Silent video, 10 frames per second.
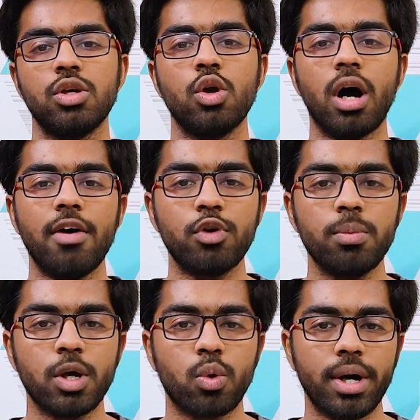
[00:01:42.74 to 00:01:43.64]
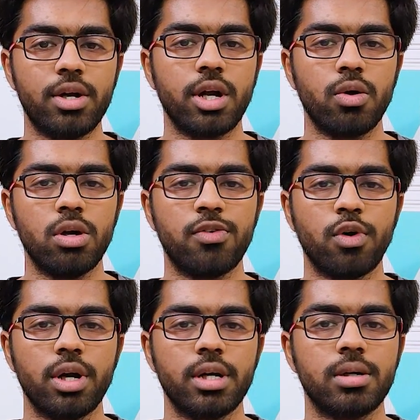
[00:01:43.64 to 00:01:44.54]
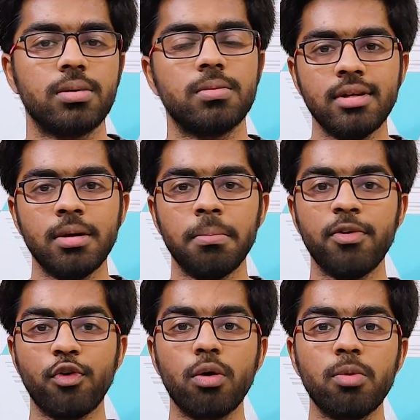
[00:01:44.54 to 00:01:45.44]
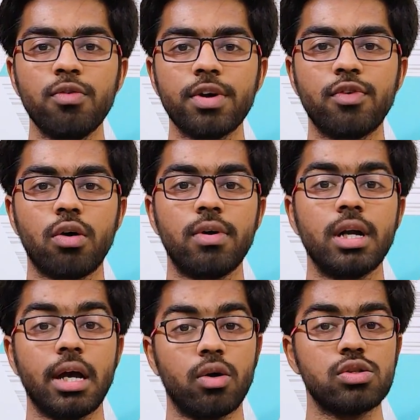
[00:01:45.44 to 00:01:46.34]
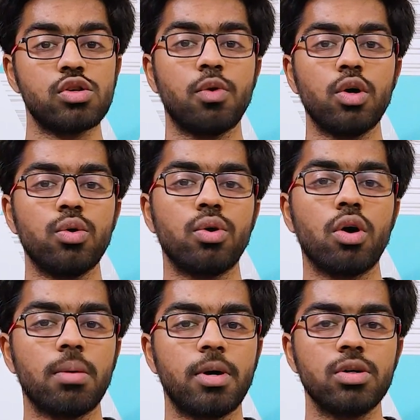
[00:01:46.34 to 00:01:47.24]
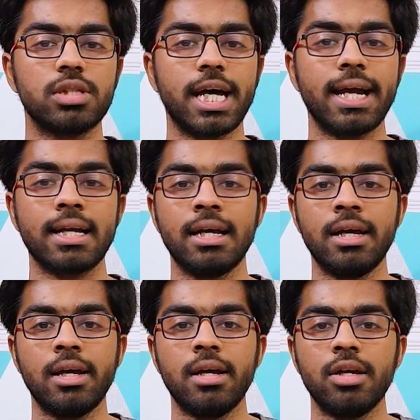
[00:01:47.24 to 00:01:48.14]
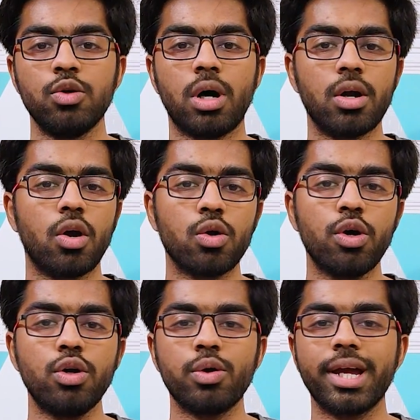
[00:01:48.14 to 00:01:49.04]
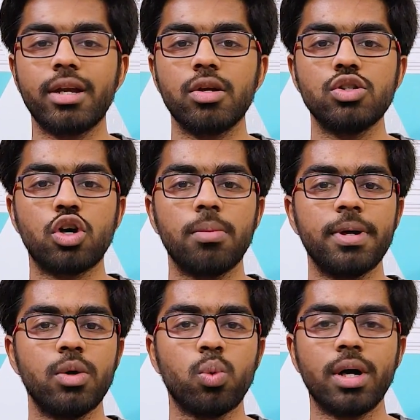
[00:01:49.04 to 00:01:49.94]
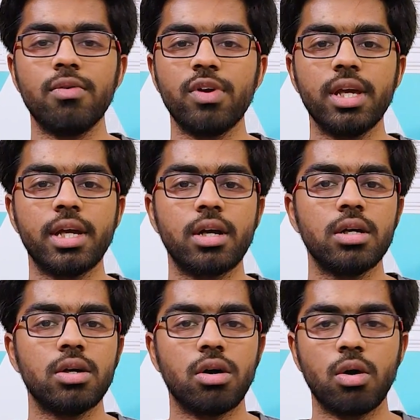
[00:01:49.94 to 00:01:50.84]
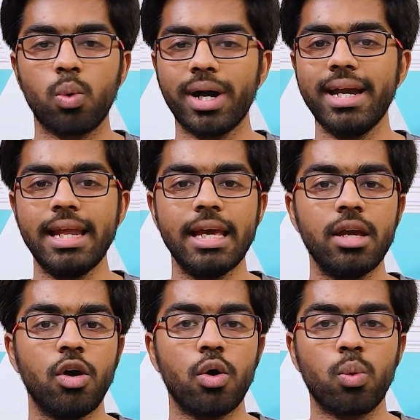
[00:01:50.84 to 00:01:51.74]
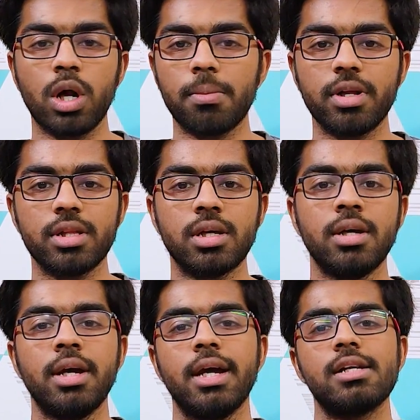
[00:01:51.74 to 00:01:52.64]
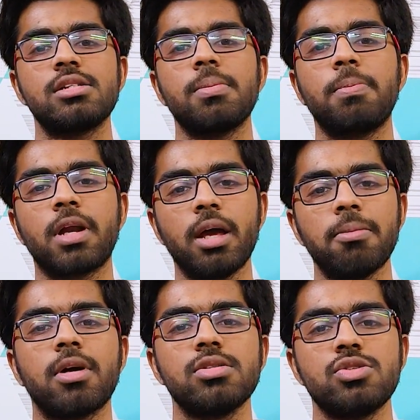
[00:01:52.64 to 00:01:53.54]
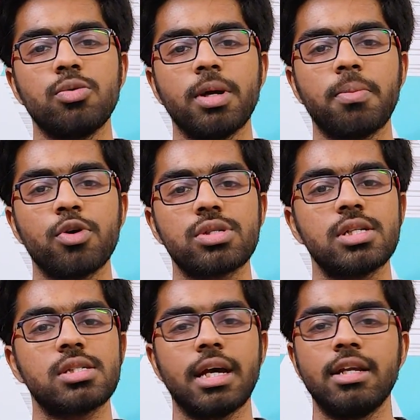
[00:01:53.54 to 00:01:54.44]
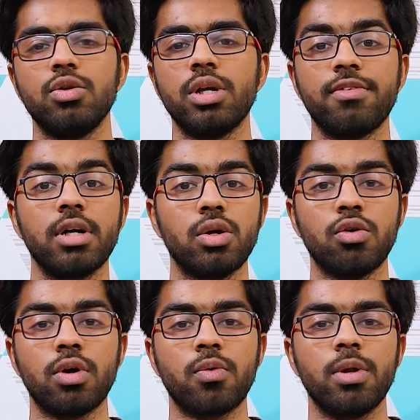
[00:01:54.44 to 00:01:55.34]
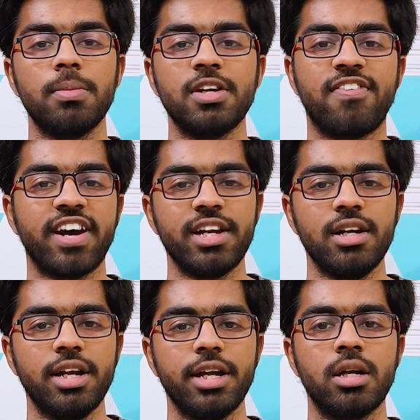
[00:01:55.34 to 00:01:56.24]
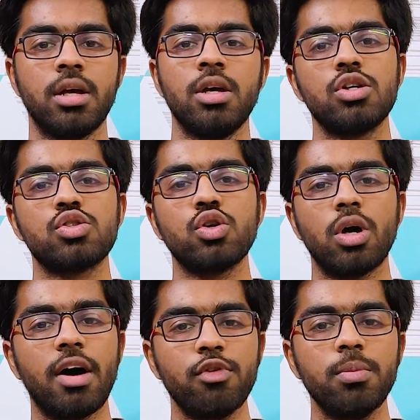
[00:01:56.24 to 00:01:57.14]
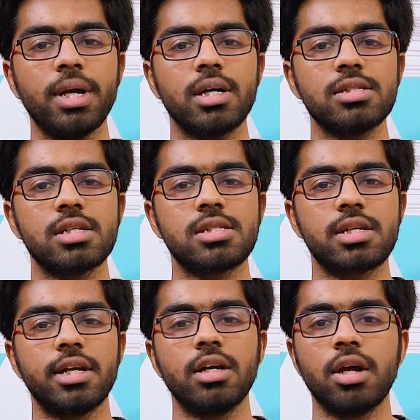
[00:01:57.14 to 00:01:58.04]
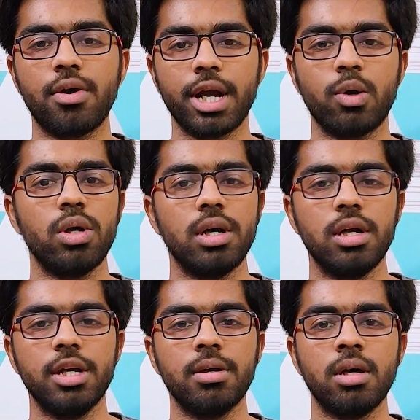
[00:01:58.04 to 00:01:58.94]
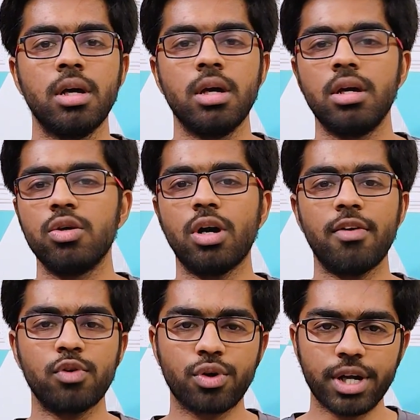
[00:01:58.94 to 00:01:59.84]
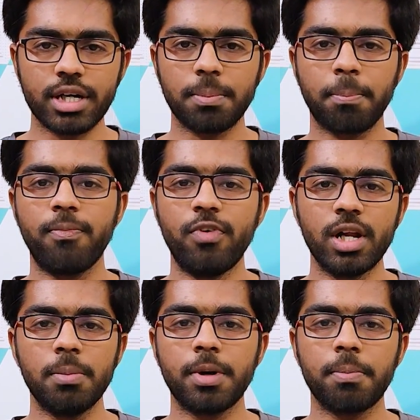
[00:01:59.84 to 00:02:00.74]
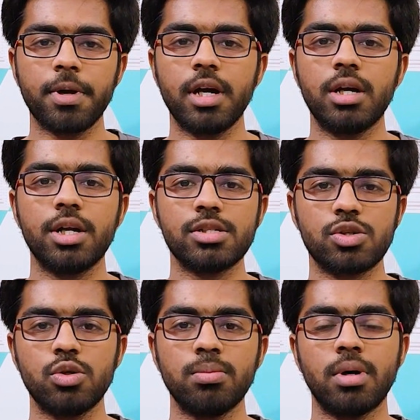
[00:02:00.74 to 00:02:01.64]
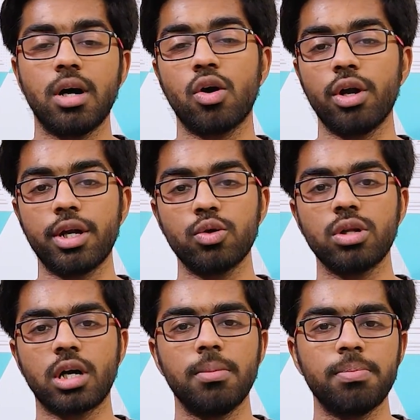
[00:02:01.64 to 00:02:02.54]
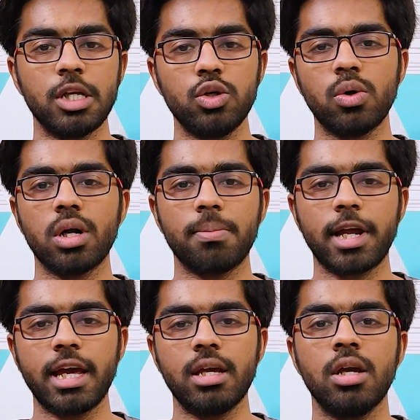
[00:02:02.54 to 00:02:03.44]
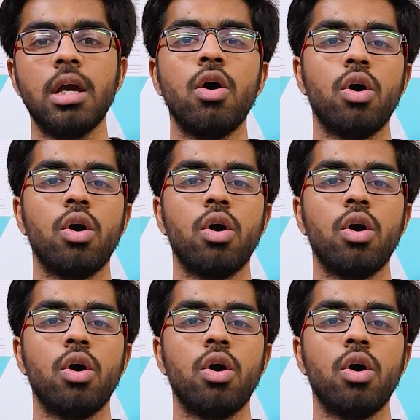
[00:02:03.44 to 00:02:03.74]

You have to be quite regular for it. Before moving forward, I also want to talk about that you are not going to get your job in one week or one day or one month. It's a time consuming process and you never know what will be the final date. So you have to be consistent regularly. You have to create a well-prepared resume according to the company you are applying.